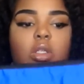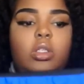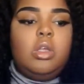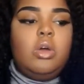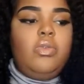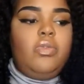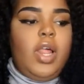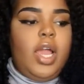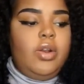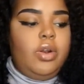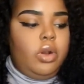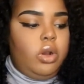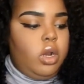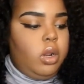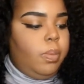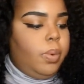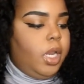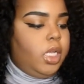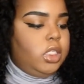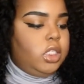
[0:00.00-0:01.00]
and so flattering on
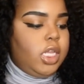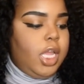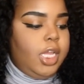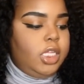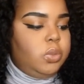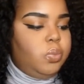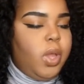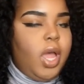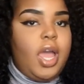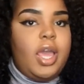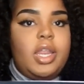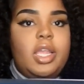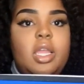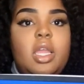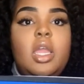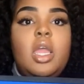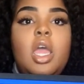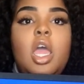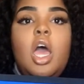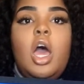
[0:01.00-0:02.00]
a plus size body.